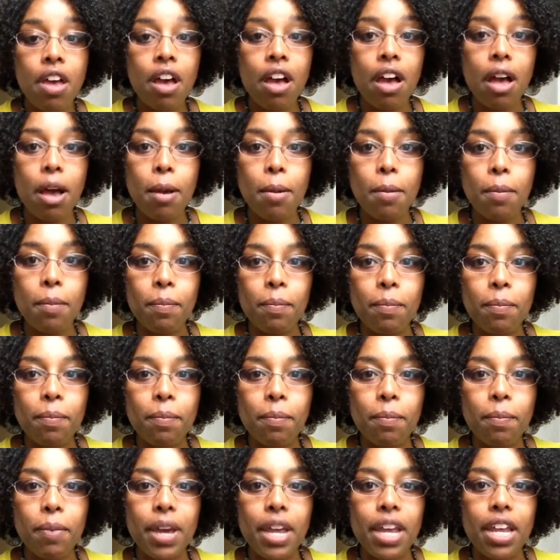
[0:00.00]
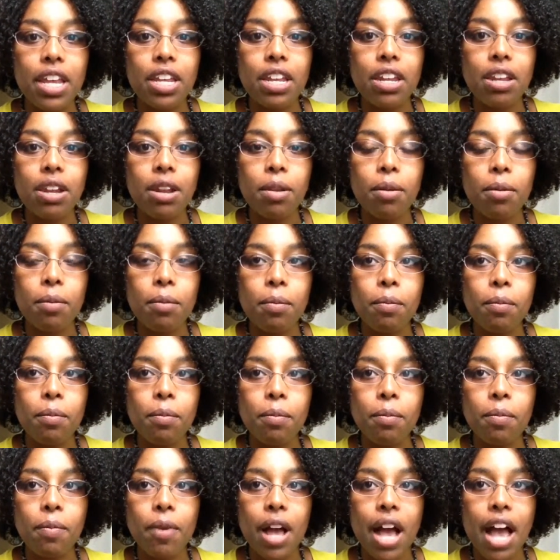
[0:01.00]
Um, but
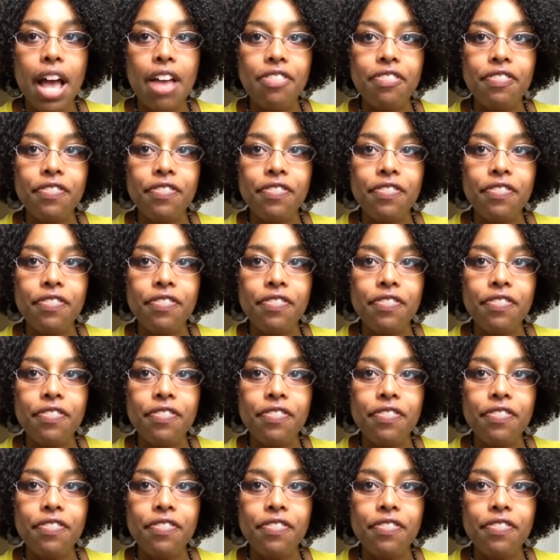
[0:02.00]
I